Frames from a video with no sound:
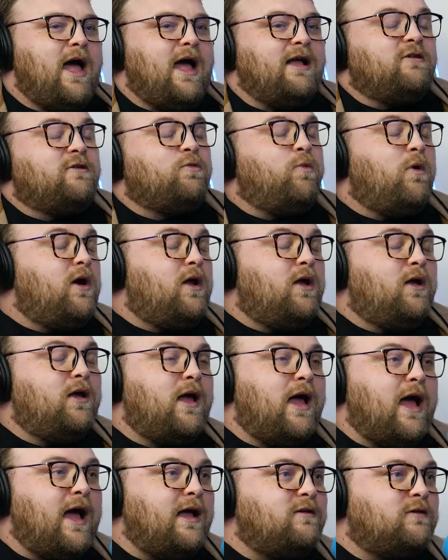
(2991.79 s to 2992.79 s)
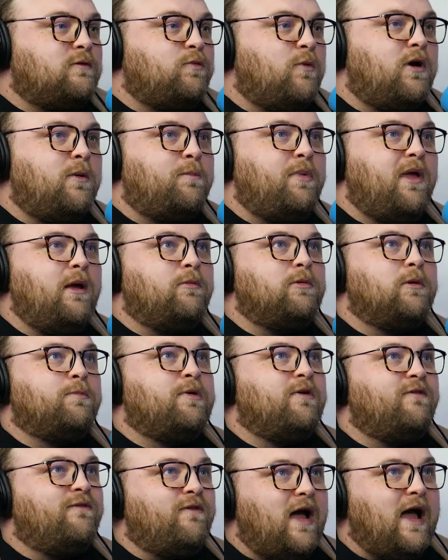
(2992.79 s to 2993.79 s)
I just want to be able to
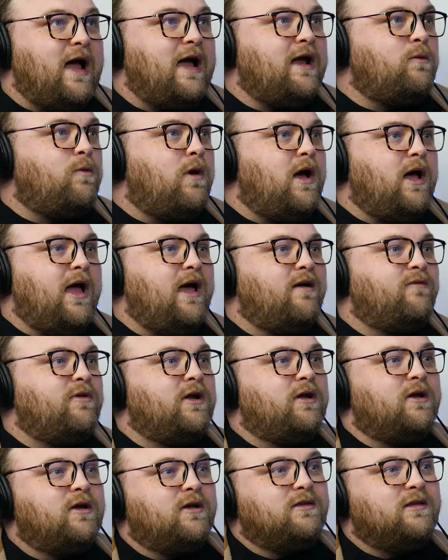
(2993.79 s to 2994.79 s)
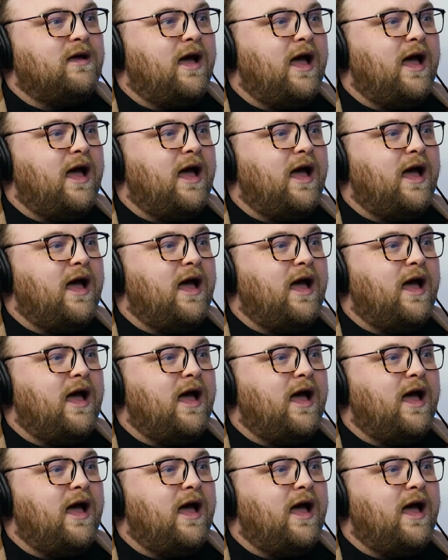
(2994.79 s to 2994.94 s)
provide while having a good